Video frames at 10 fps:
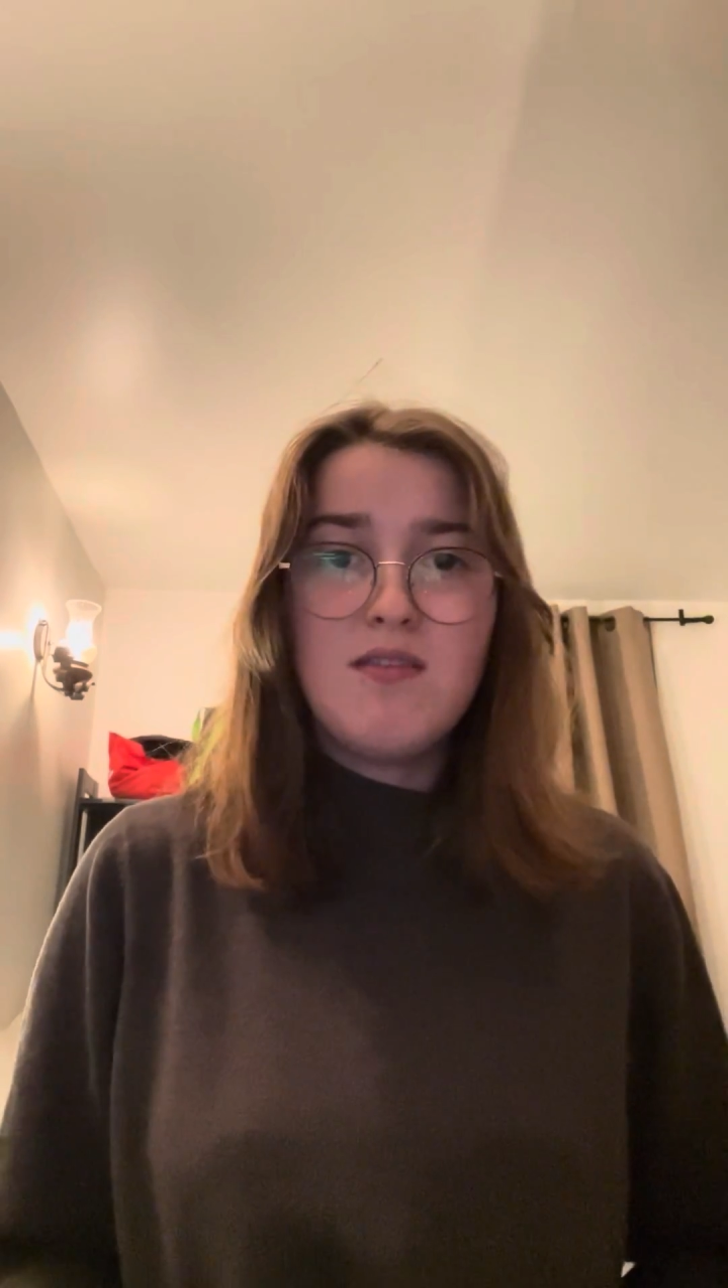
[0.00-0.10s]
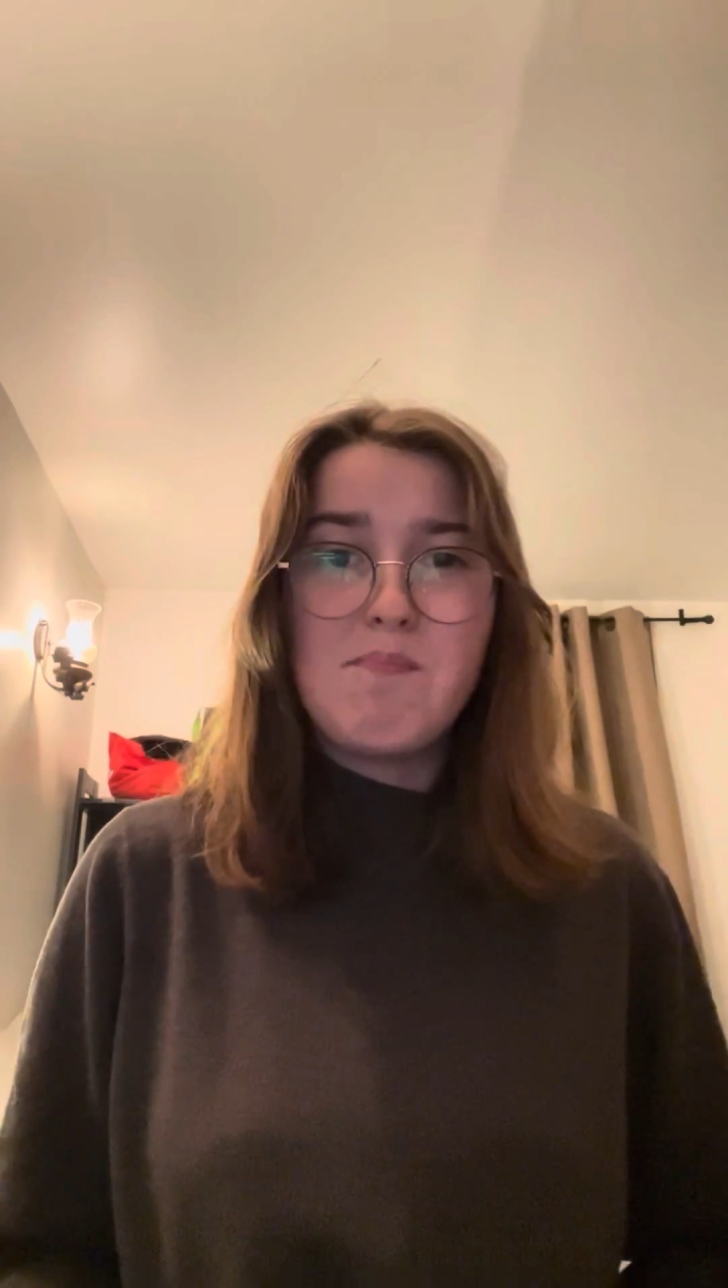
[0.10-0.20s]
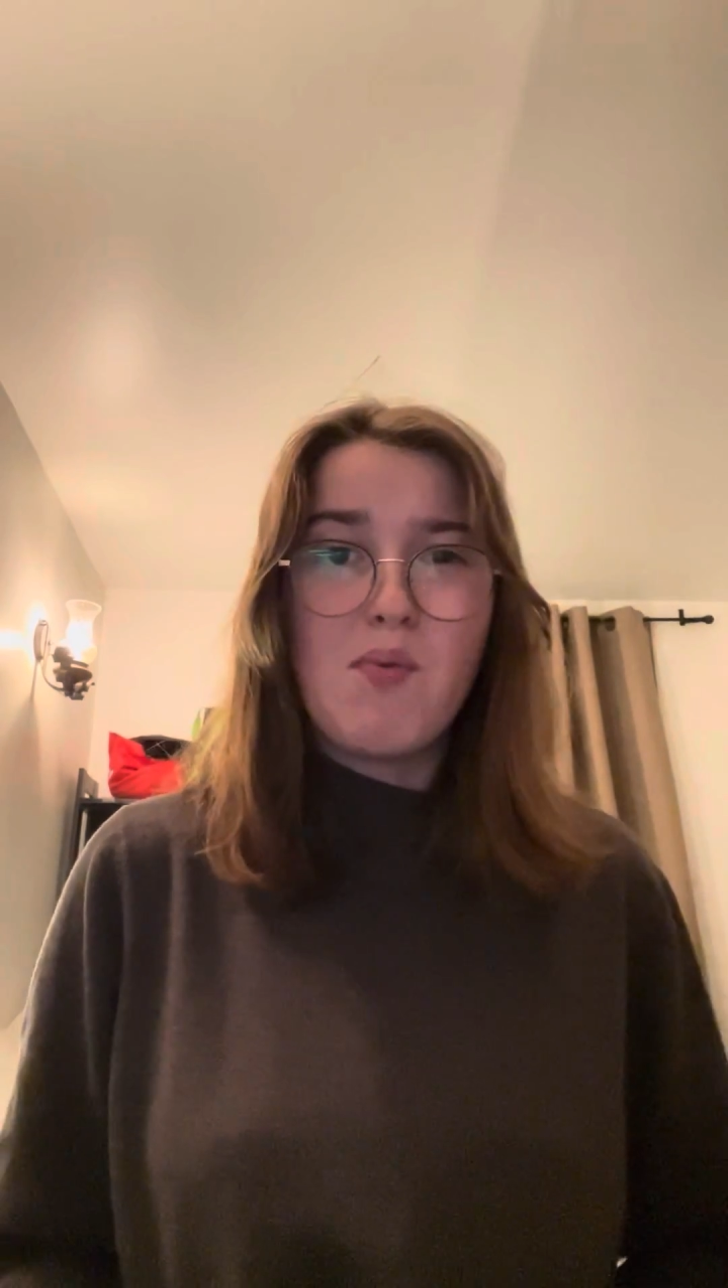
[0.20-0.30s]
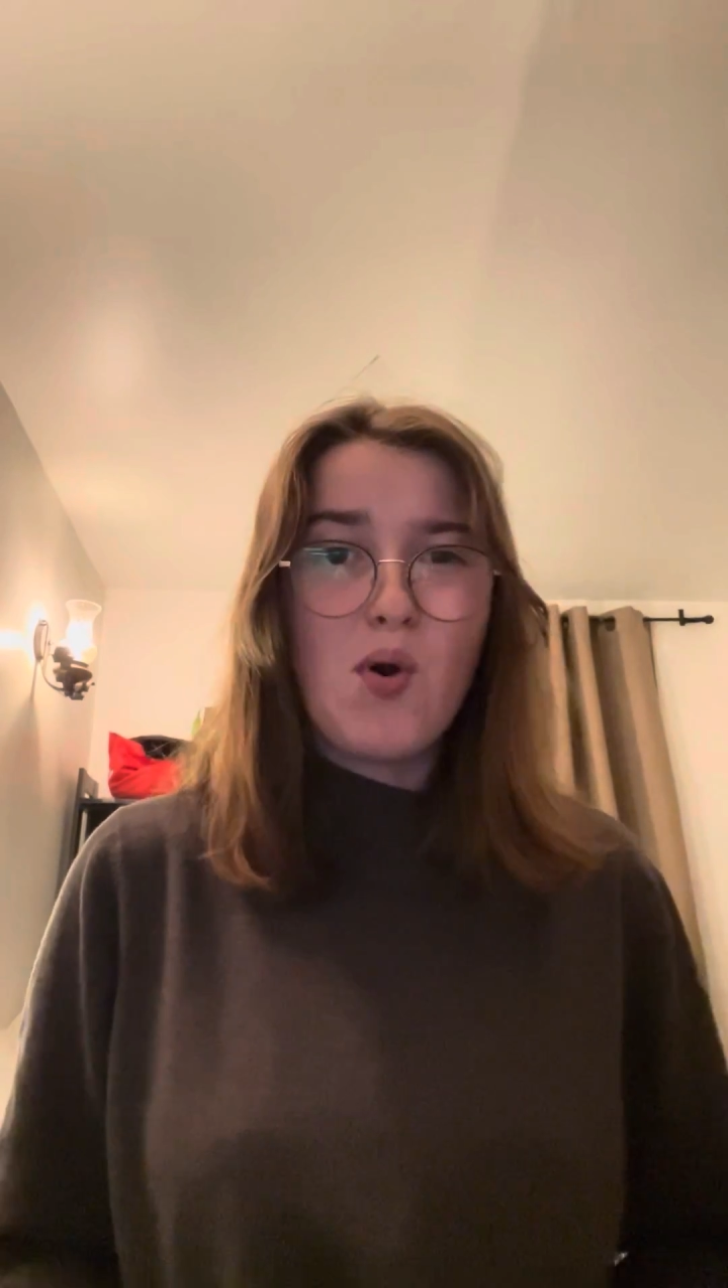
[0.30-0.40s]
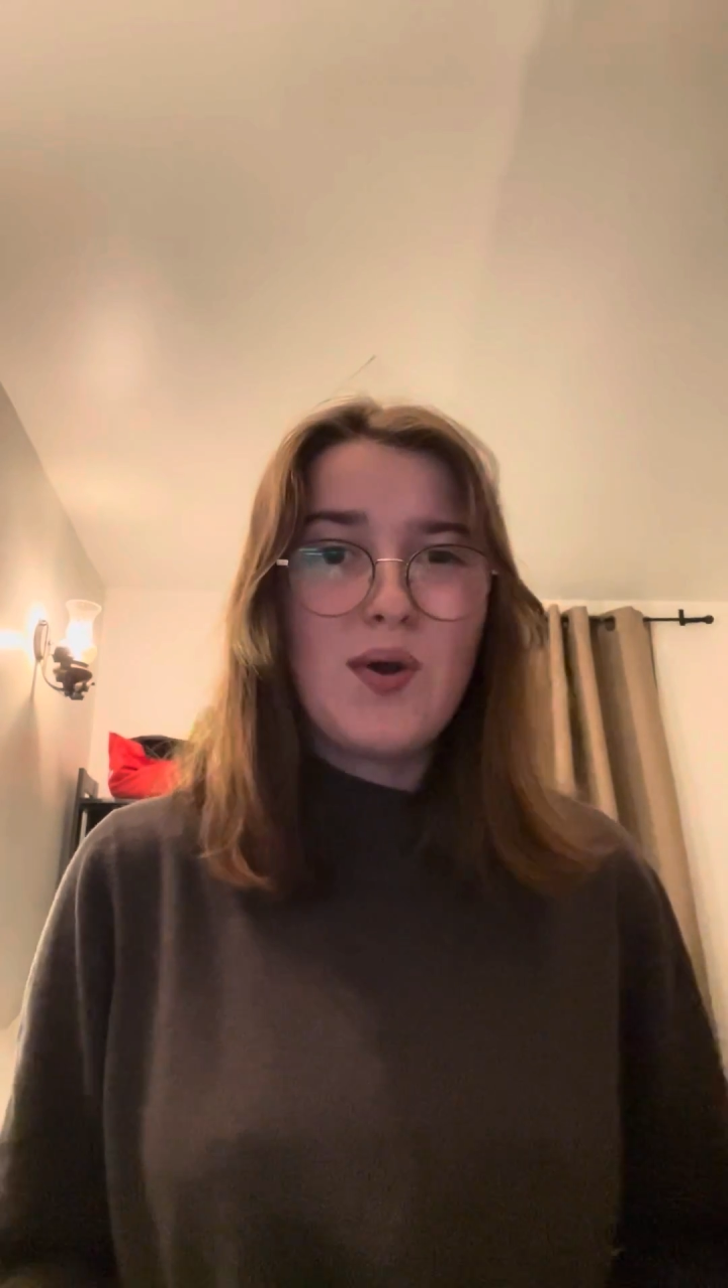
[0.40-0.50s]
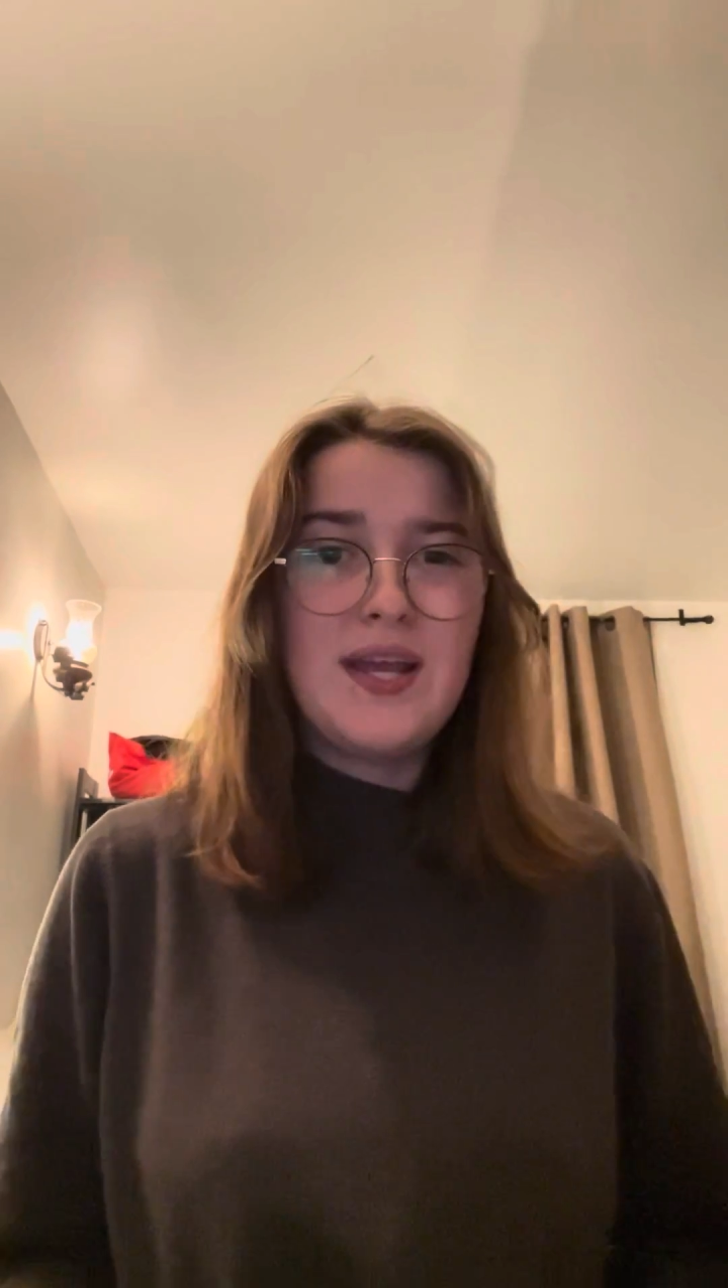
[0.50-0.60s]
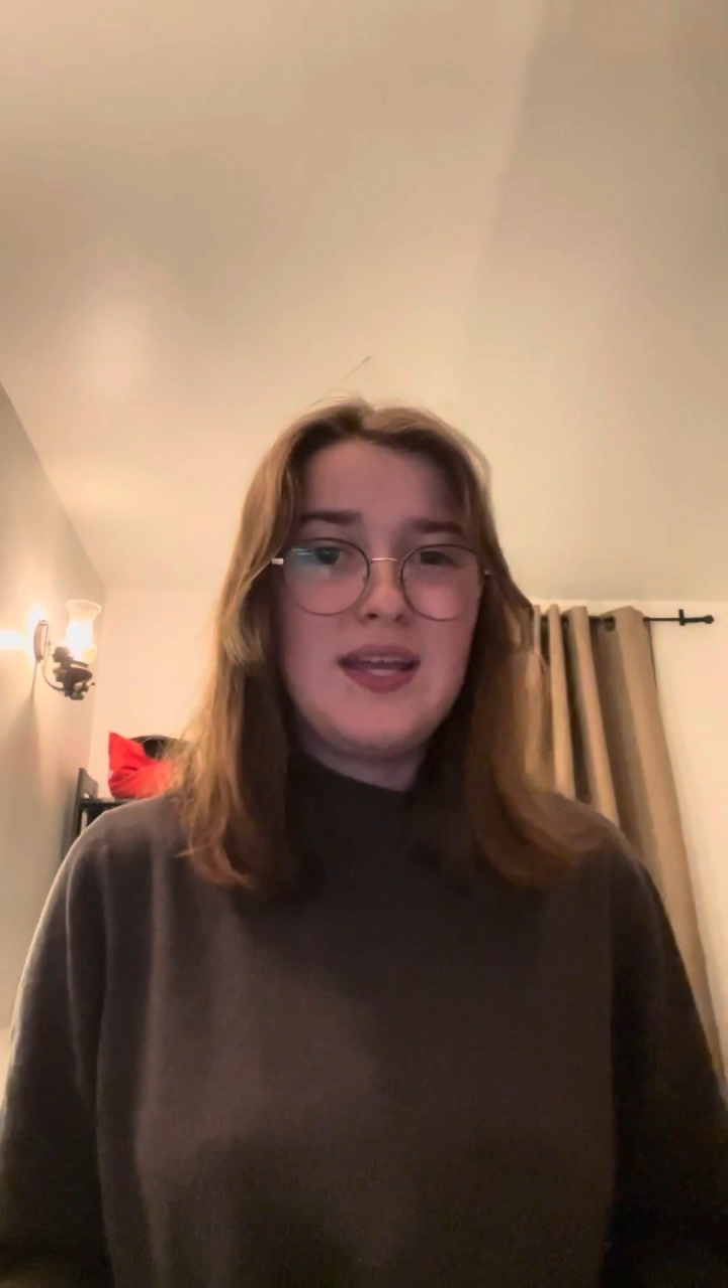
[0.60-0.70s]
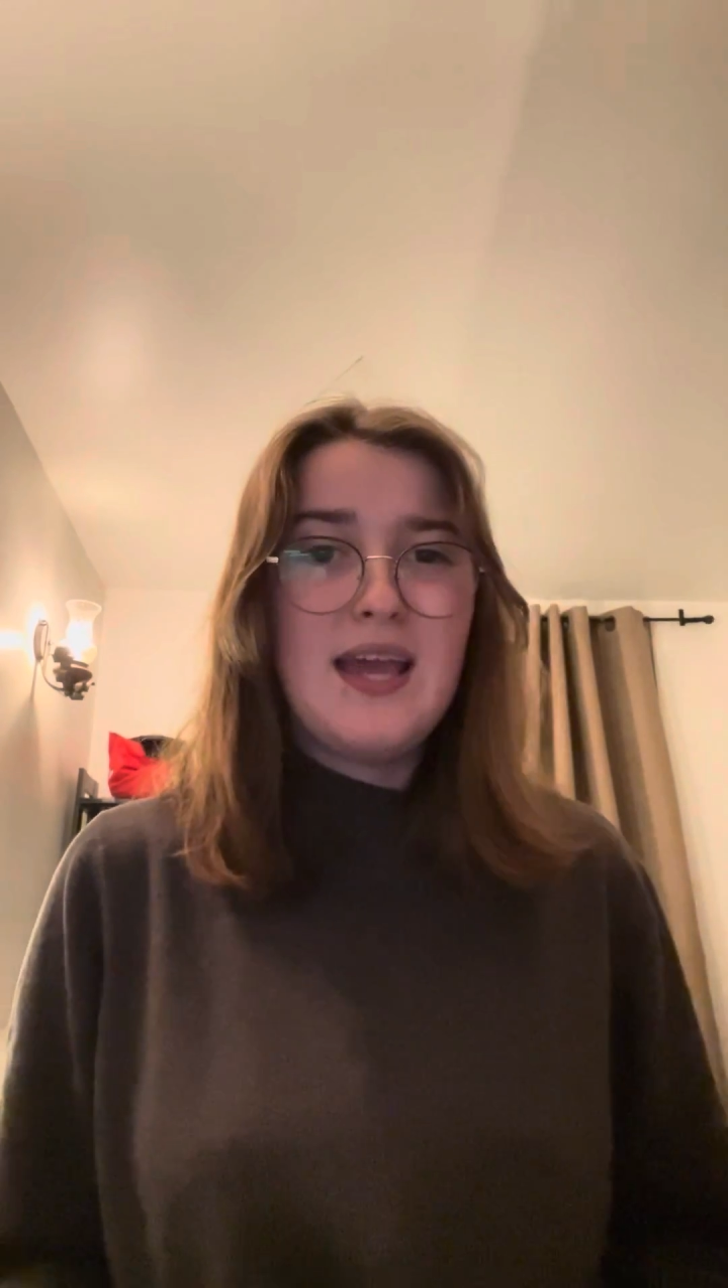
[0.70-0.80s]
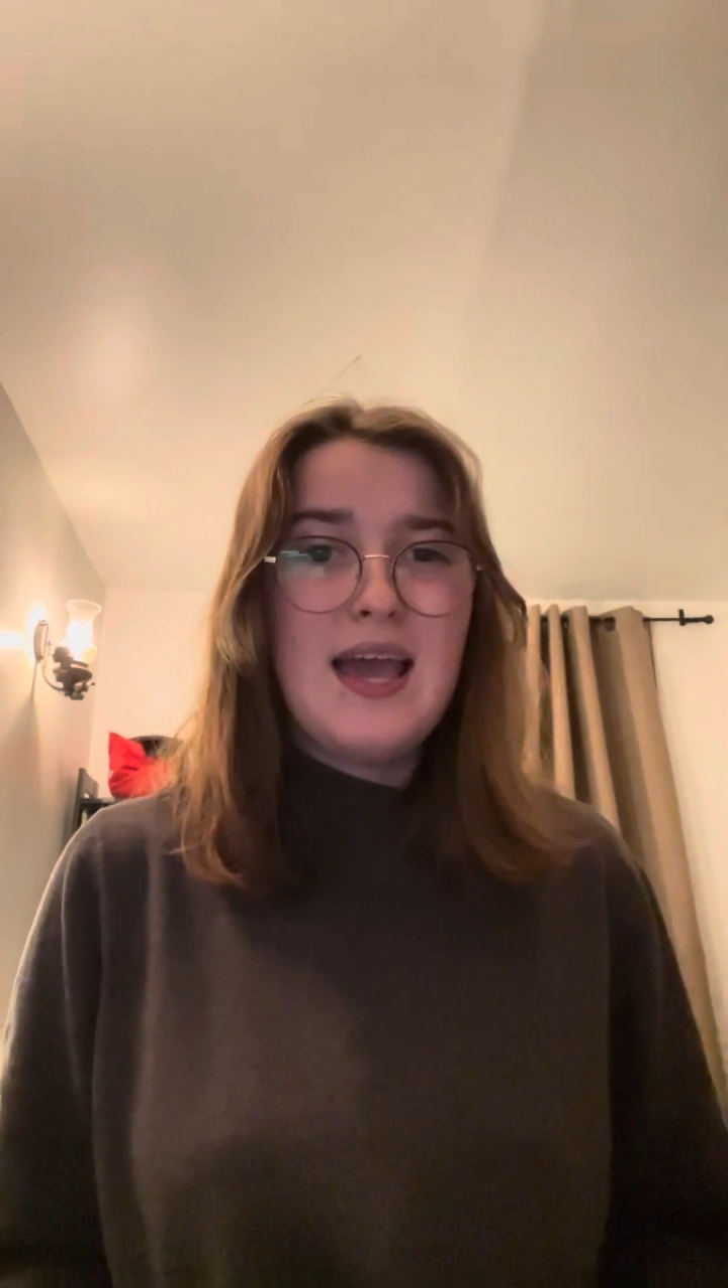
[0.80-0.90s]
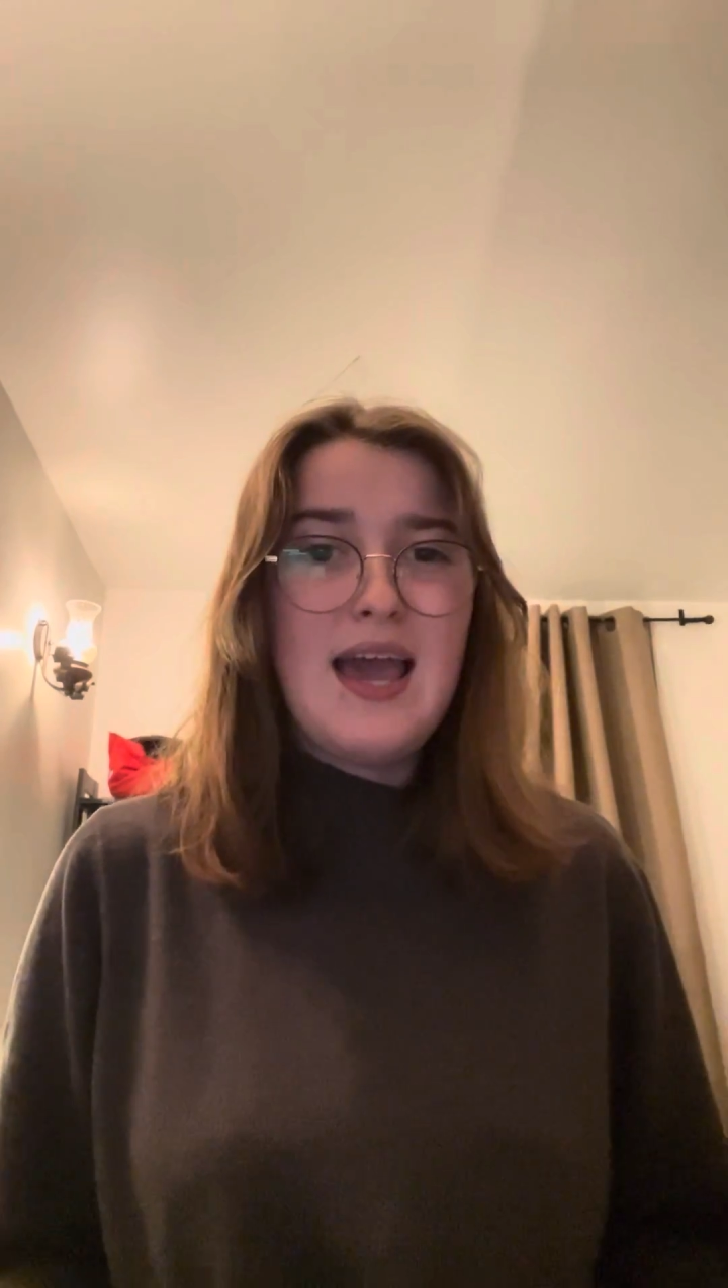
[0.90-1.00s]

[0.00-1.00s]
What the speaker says: boring